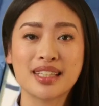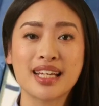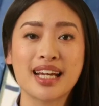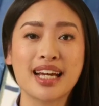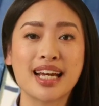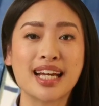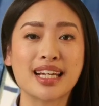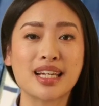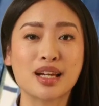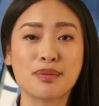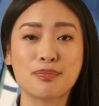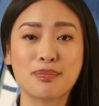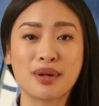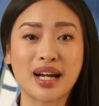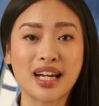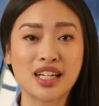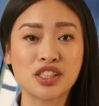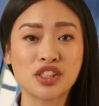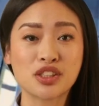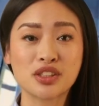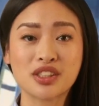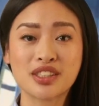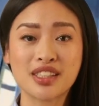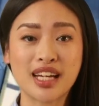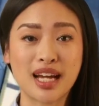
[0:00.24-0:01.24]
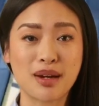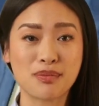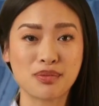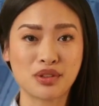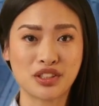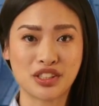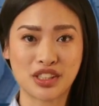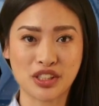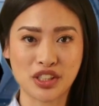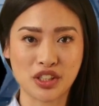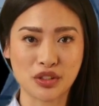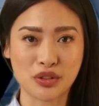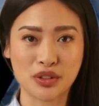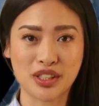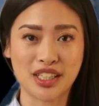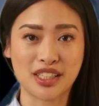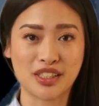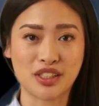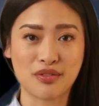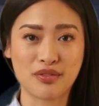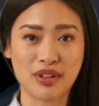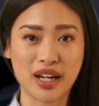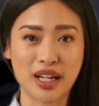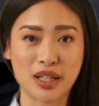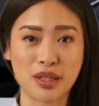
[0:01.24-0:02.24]
In a major cybersecurity
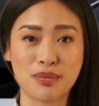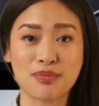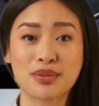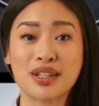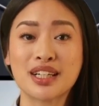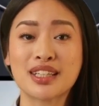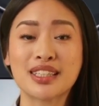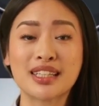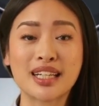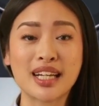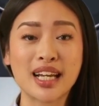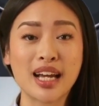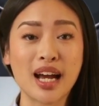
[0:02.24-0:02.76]
development,